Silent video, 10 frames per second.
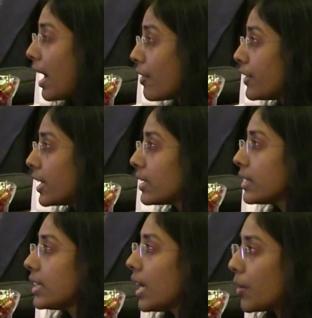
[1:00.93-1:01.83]
have
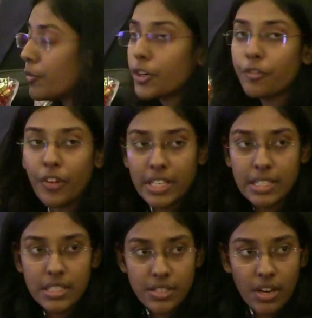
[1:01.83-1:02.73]
done the upward
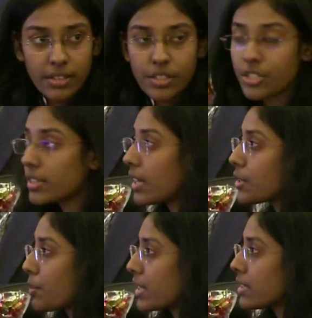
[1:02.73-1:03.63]
facies transition that
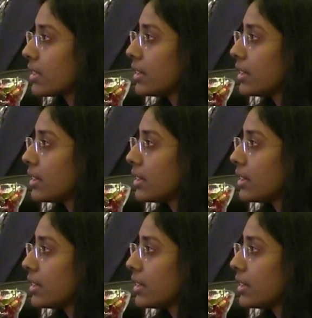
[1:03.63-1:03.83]
is present